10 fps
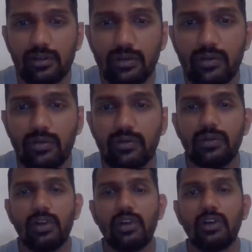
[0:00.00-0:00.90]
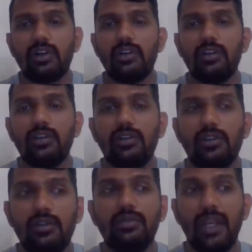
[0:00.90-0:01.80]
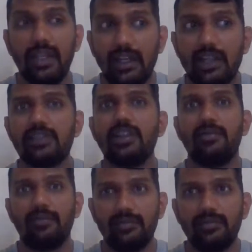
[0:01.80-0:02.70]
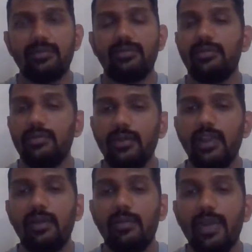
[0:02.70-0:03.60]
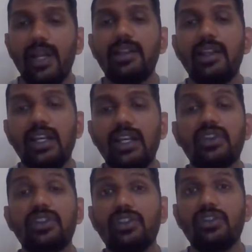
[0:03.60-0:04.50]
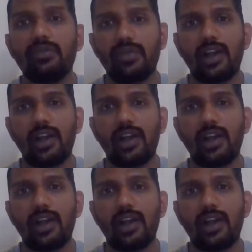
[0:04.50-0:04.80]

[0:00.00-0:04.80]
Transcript: who to encourage them, build the interest in your